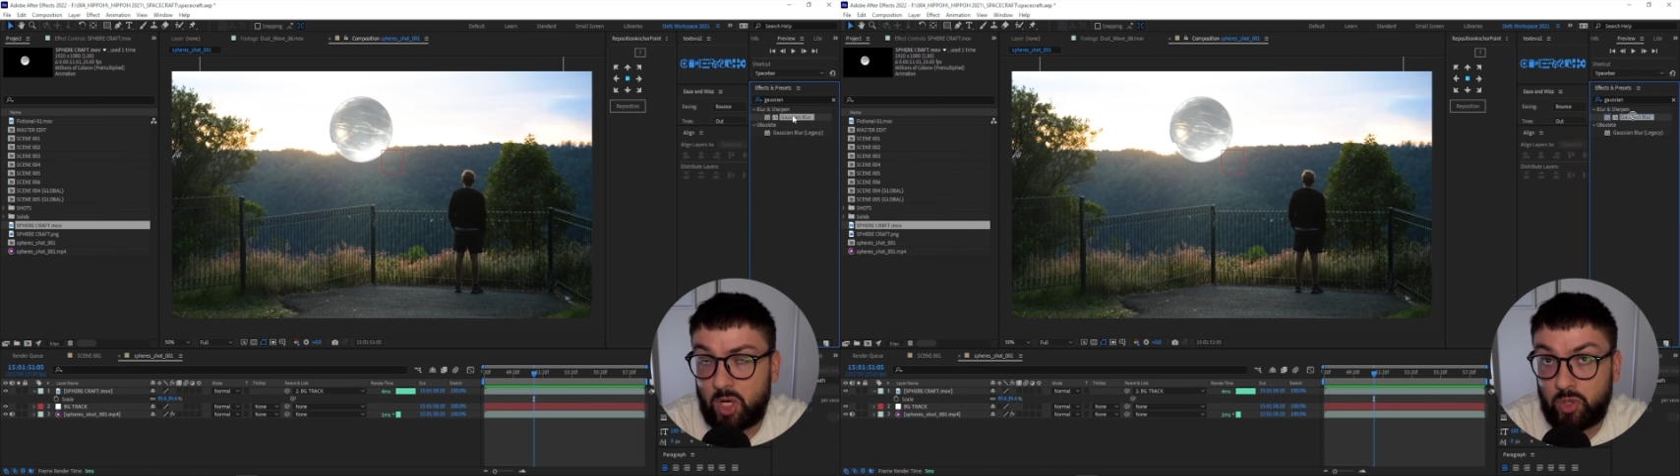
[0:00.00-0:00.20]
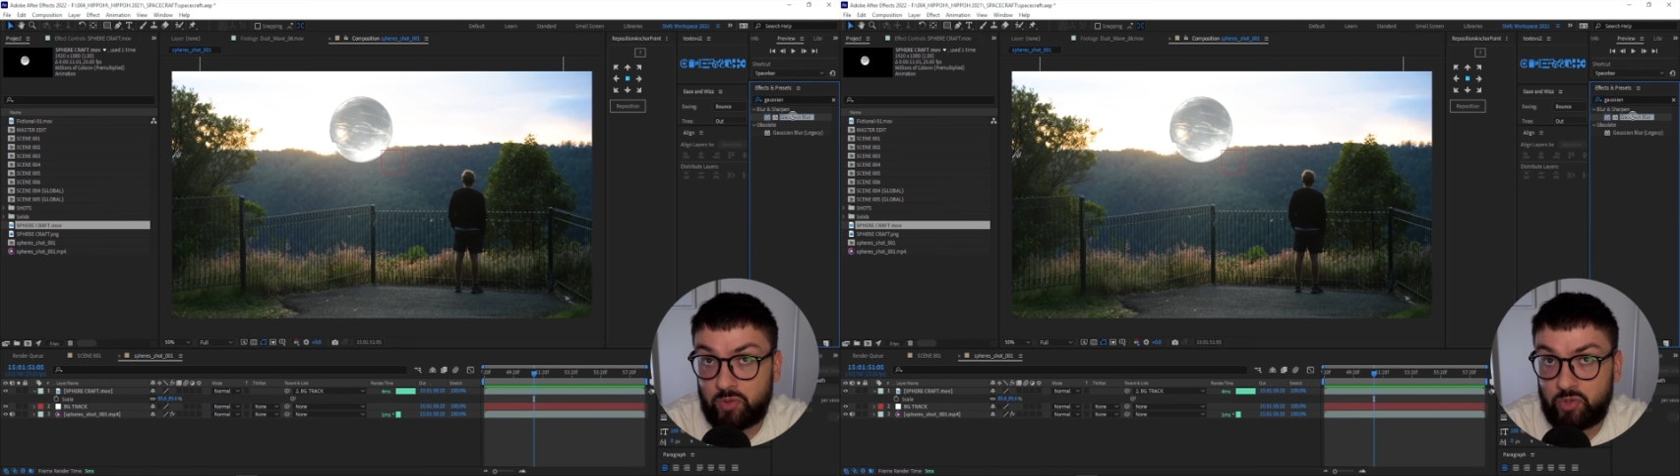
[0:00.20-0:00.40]

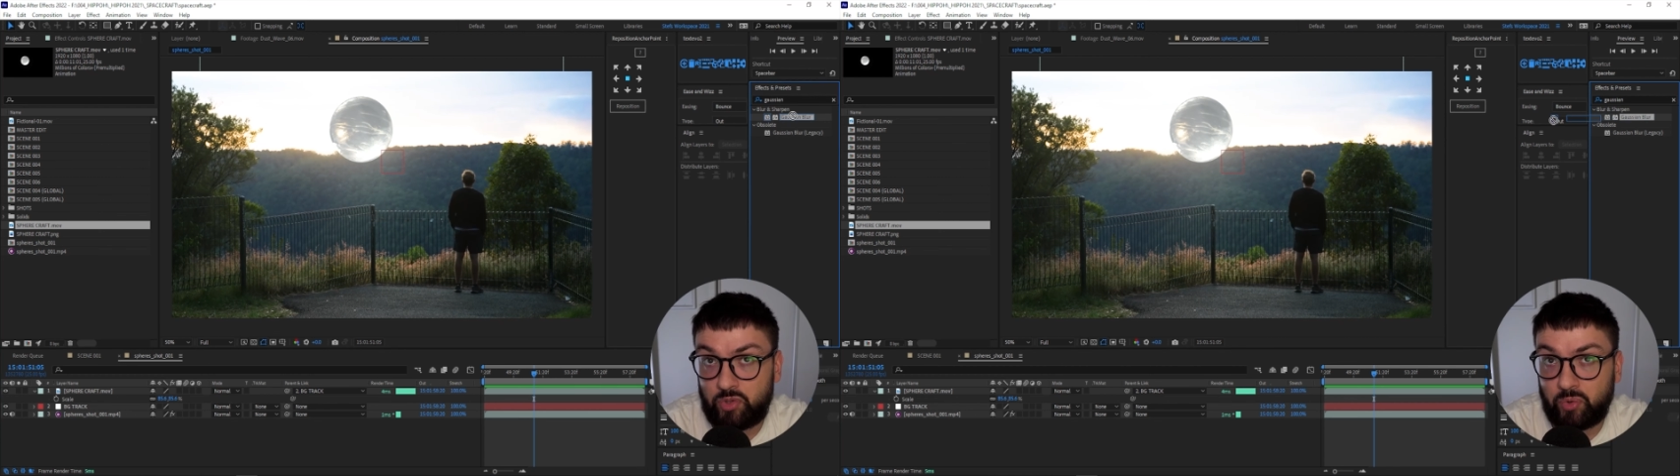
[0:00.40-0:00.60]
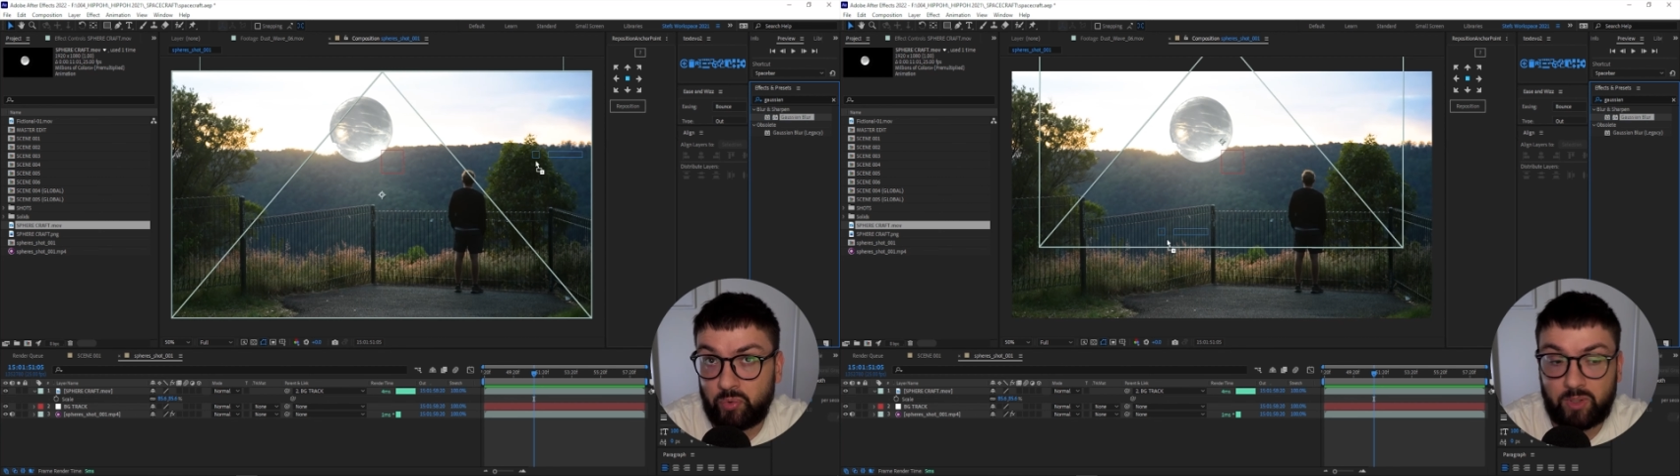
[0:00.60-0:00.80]

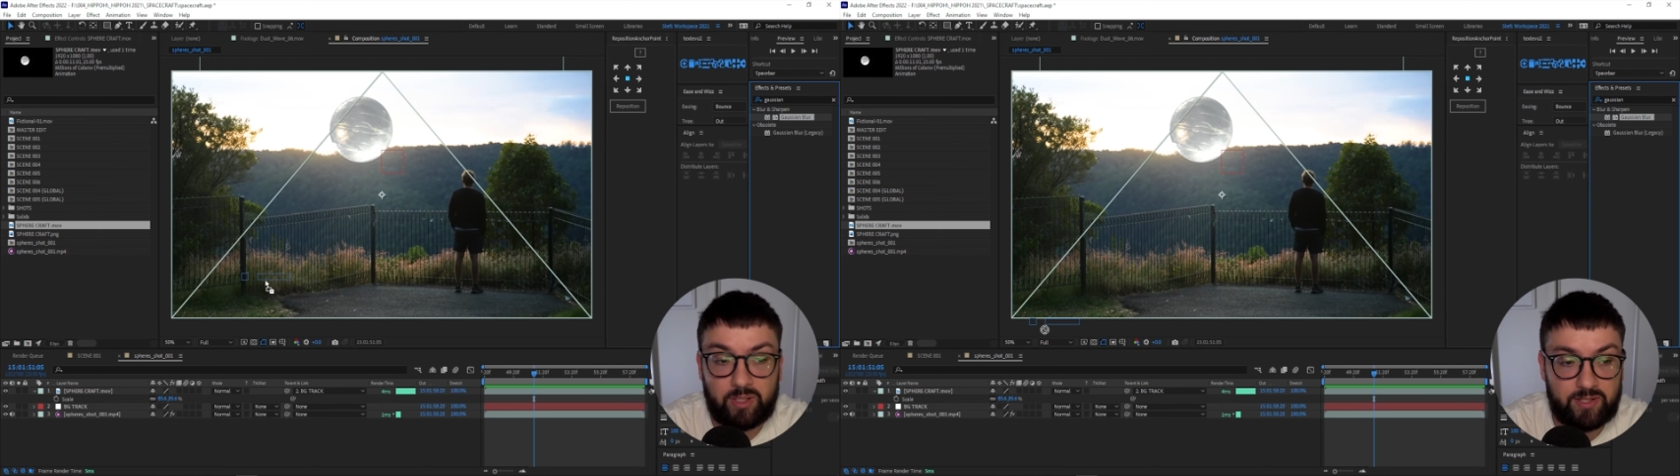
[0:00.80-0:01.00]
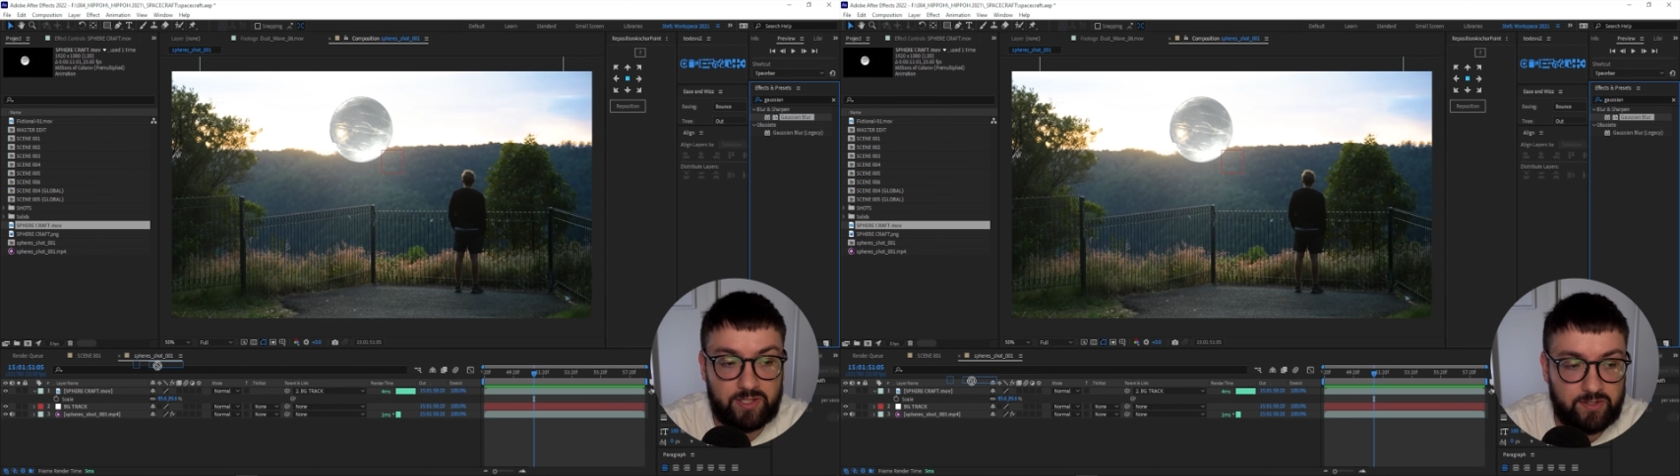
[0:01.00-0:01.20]
onto
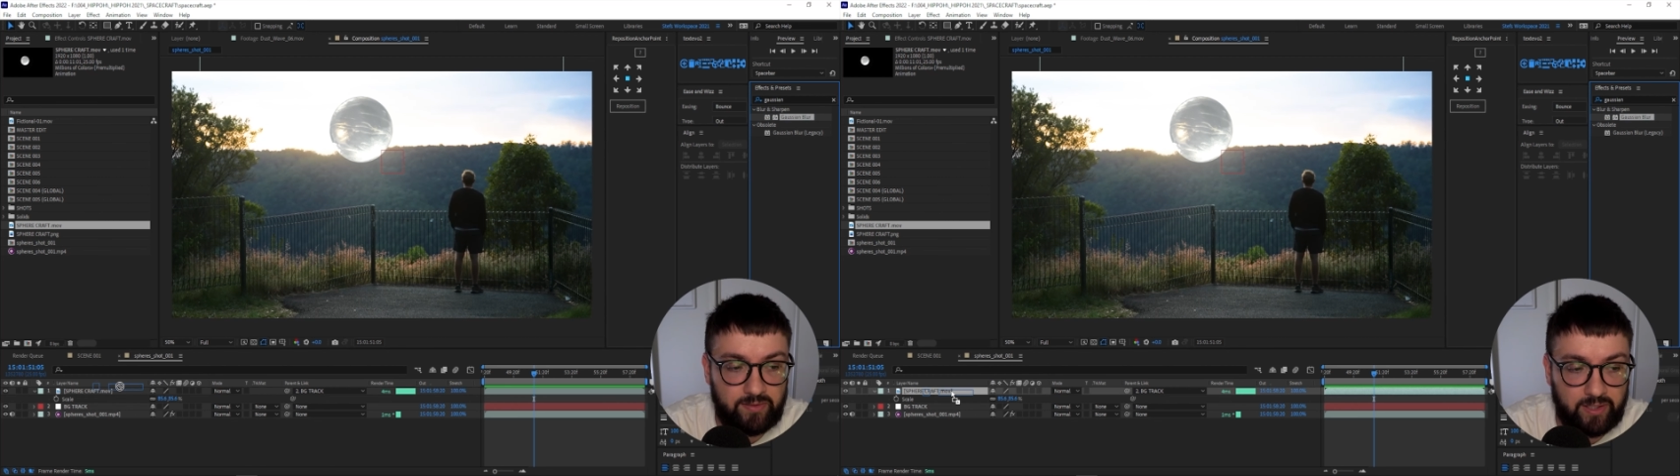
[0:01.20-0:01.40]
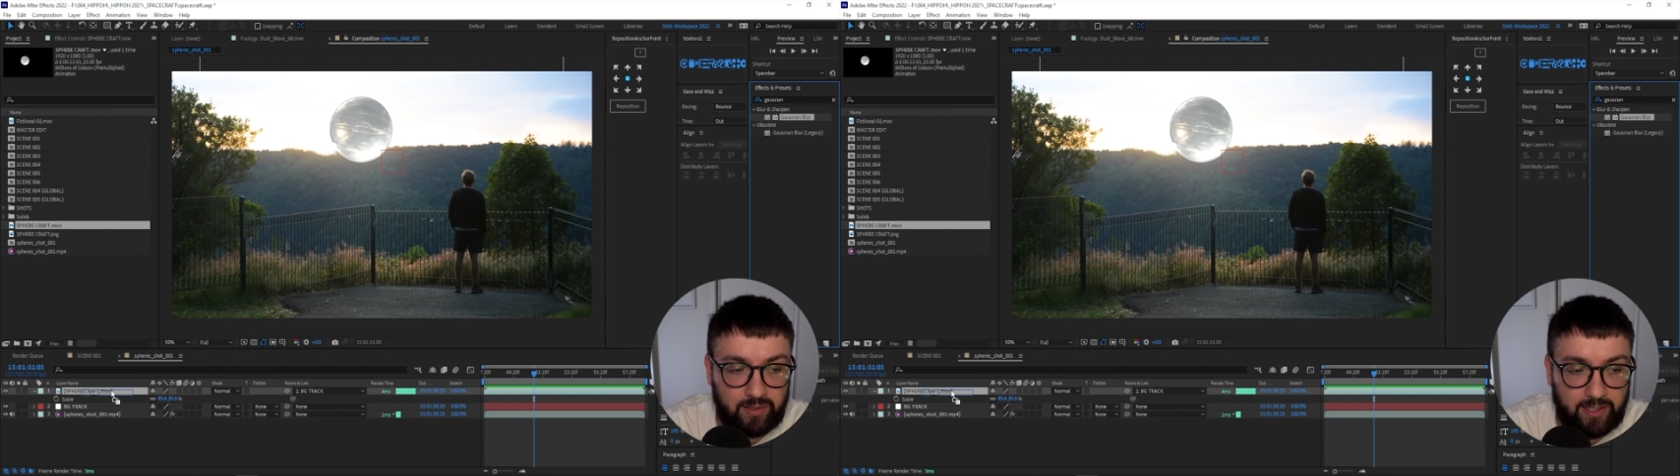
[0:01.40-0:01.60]
the
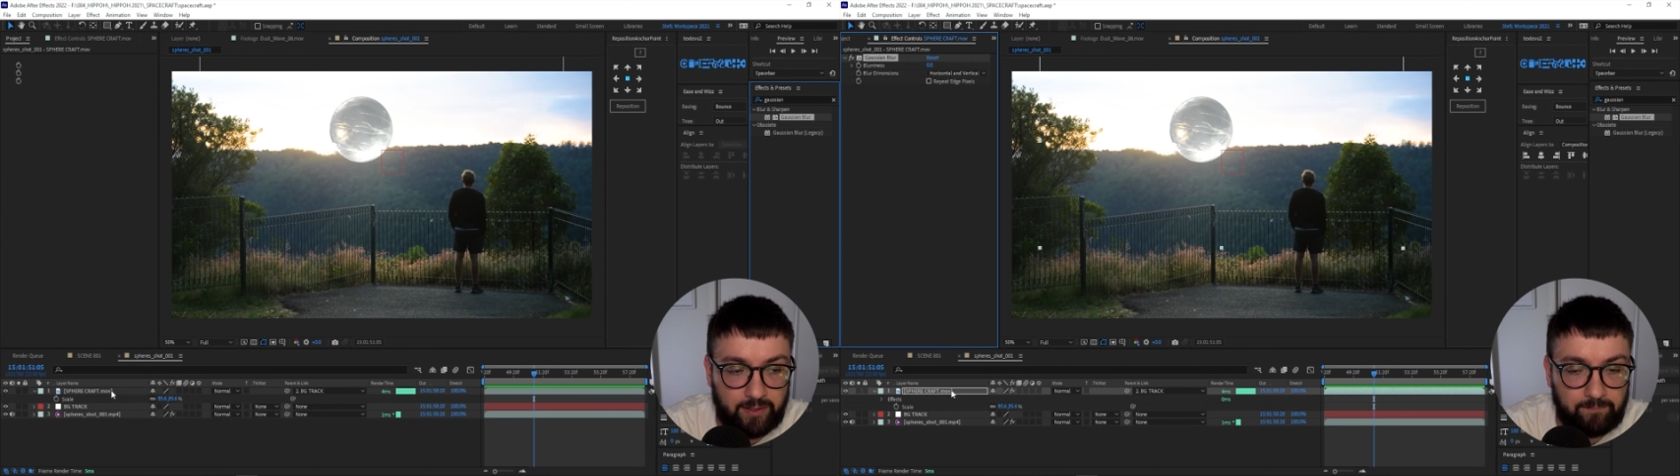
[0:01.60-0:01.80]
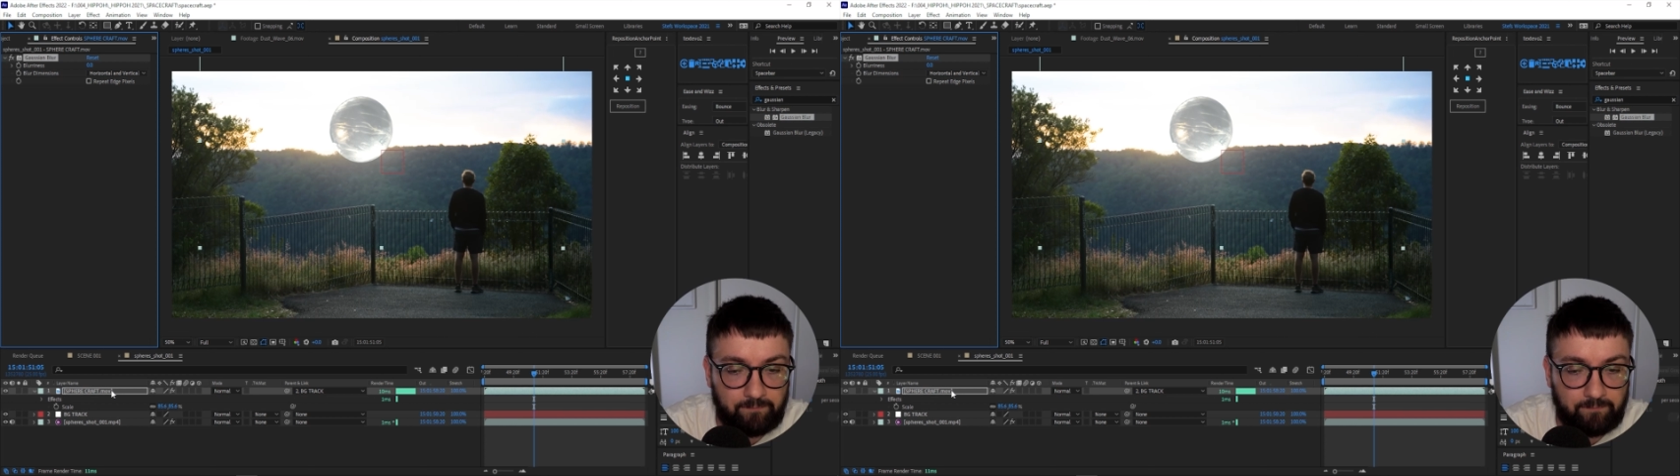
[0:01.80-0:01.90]
sphere layer.